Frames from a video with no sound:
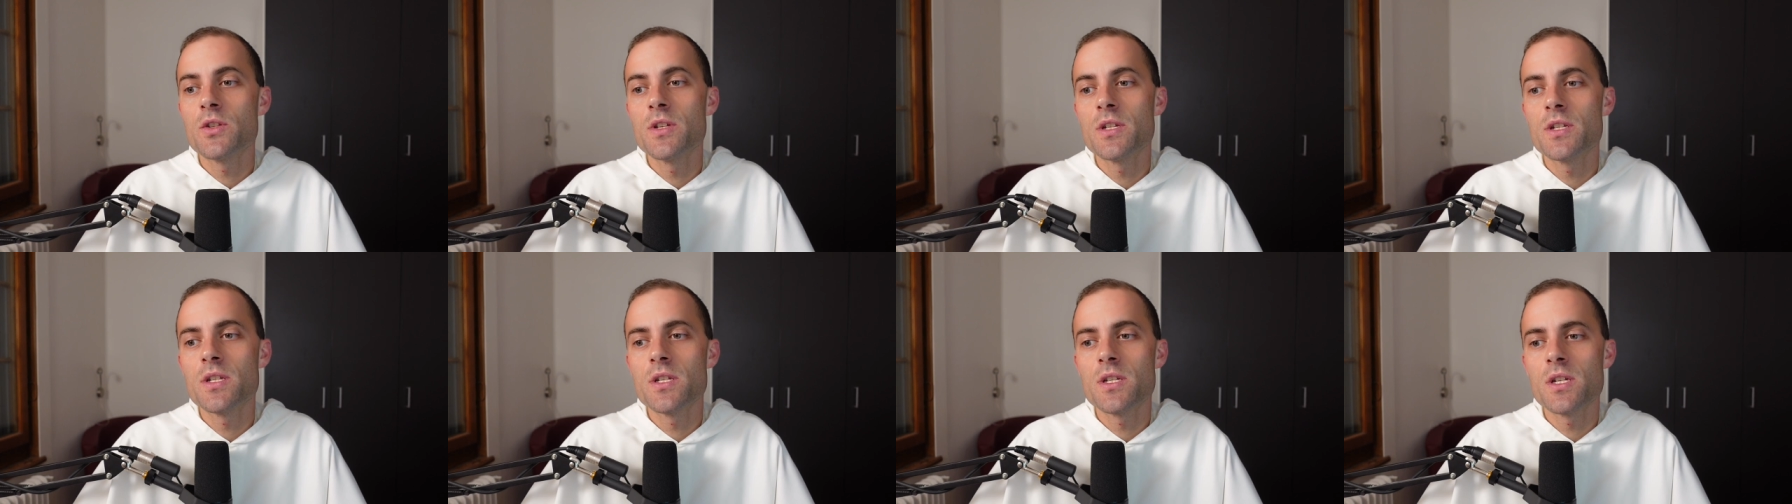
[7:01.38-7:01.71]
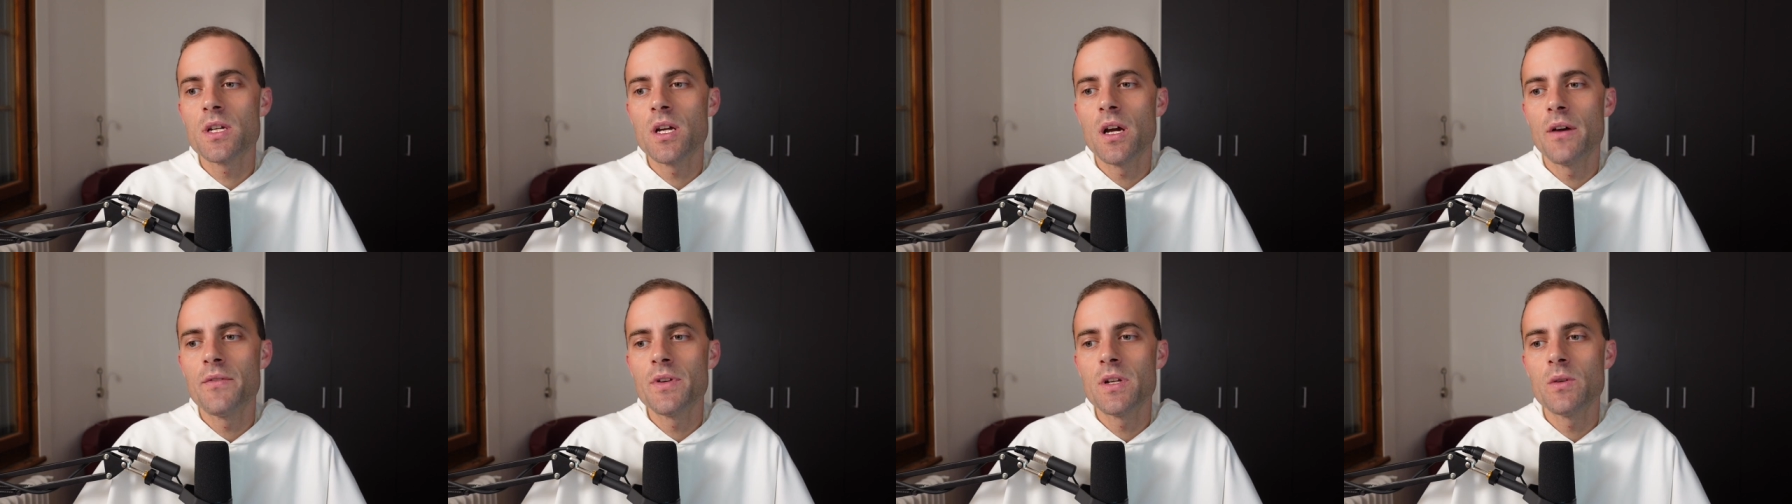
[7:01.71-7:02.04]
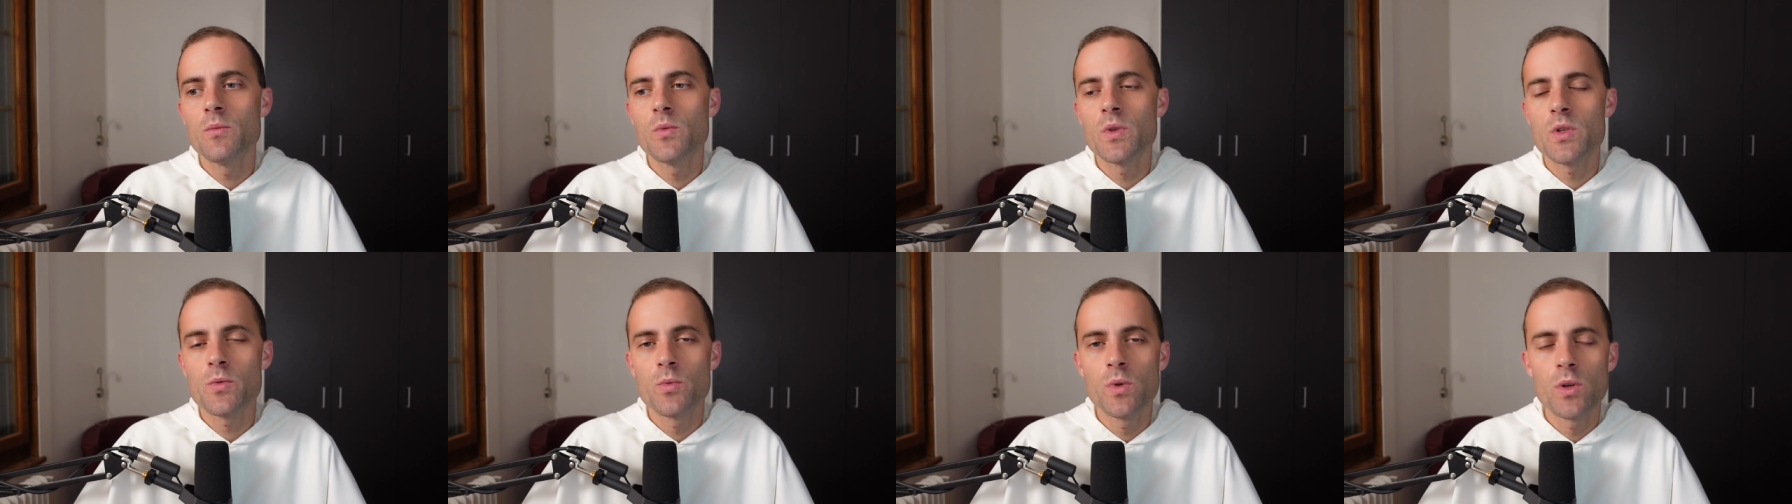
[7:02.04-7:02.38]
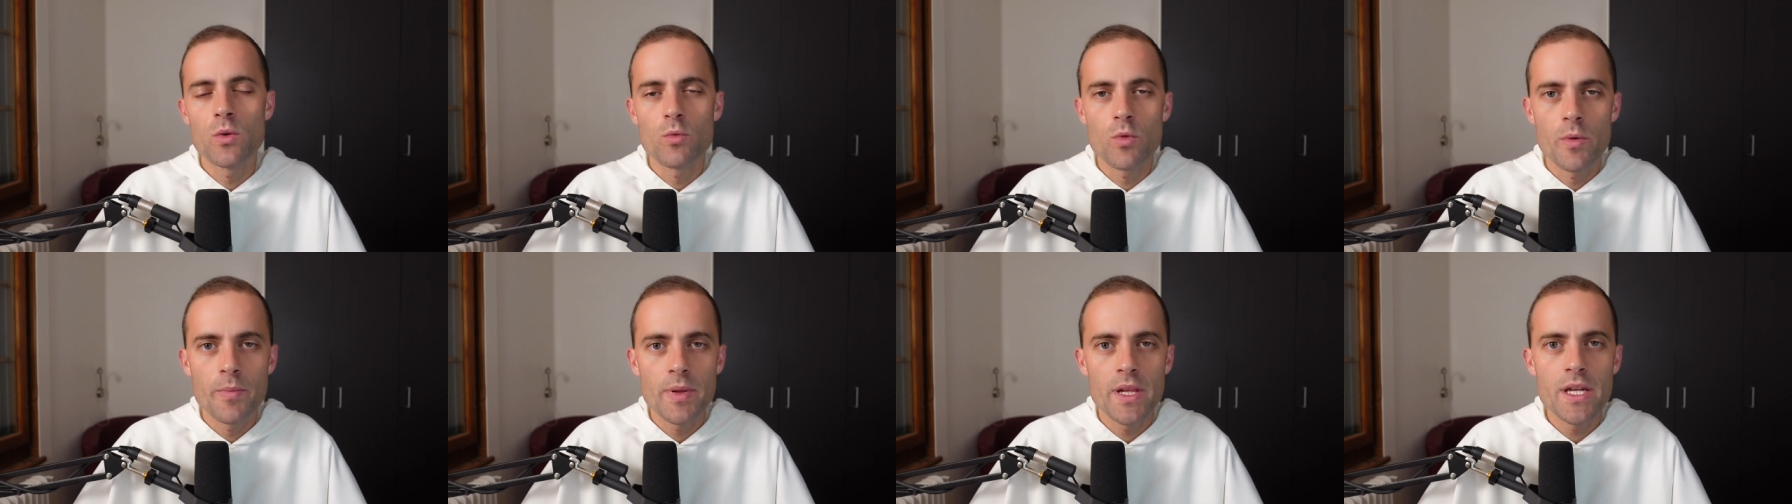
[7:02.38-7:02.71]
So this is a covenant which
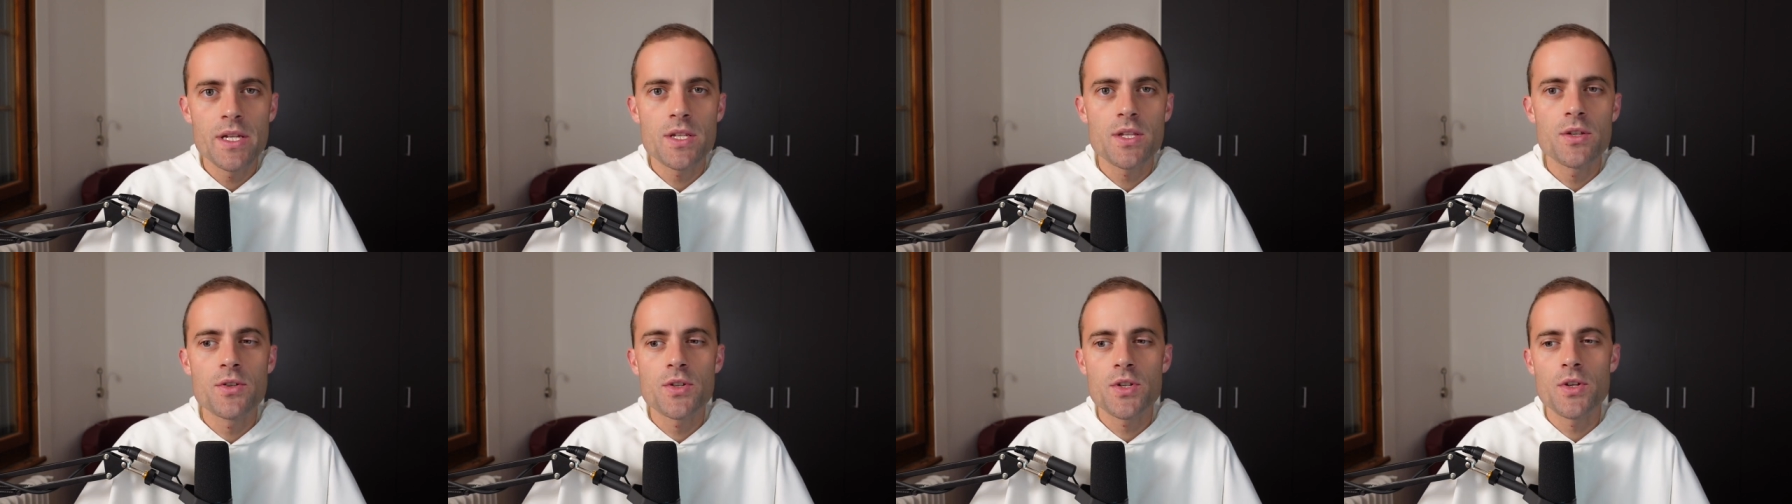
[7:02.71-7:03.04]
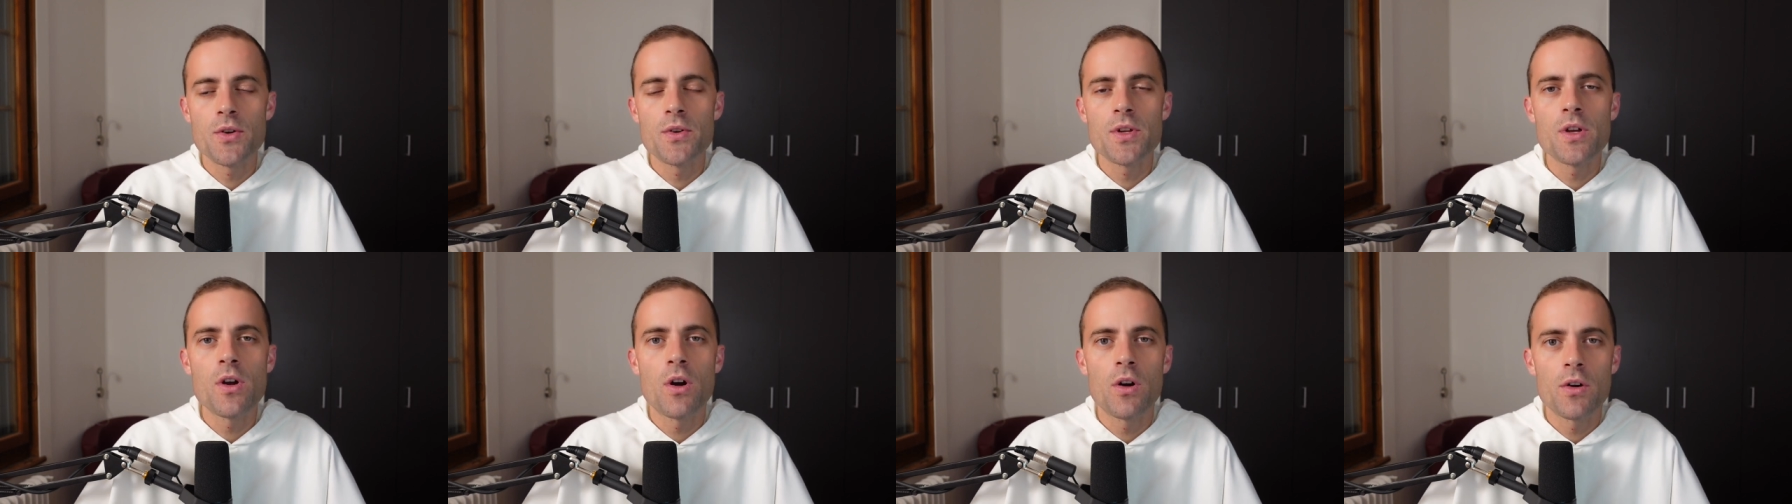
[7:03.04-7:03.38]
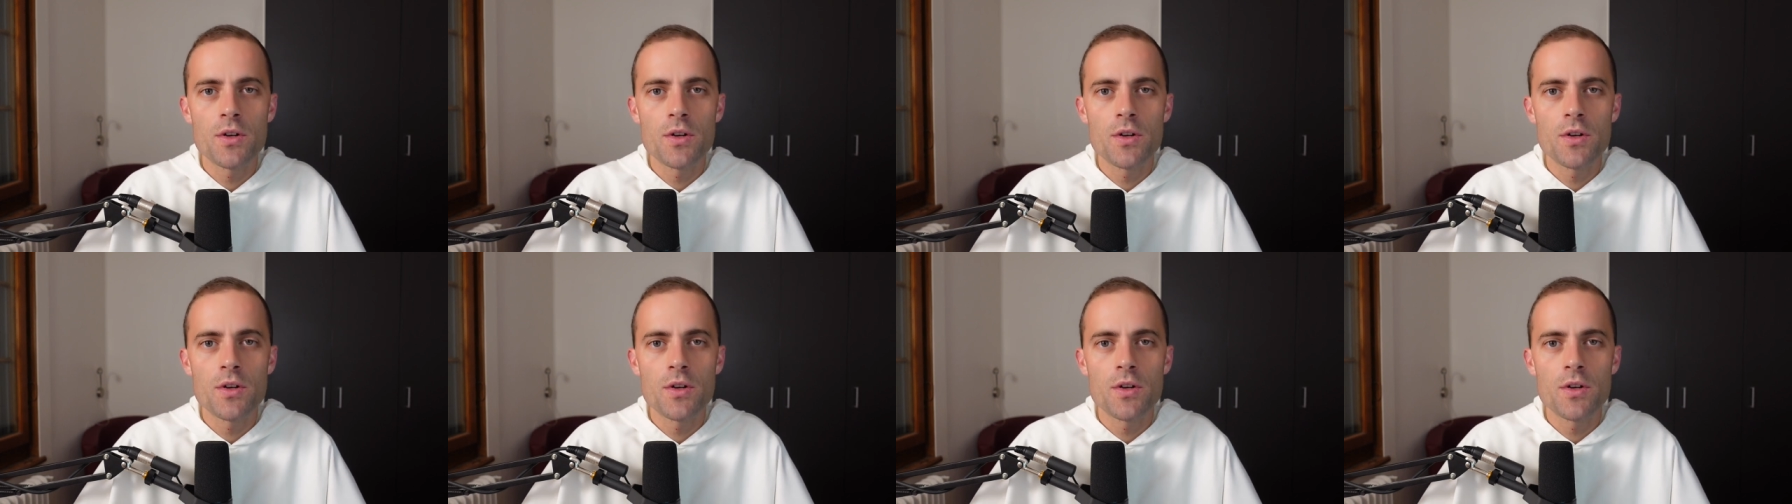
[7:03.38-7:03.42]
will replace their stony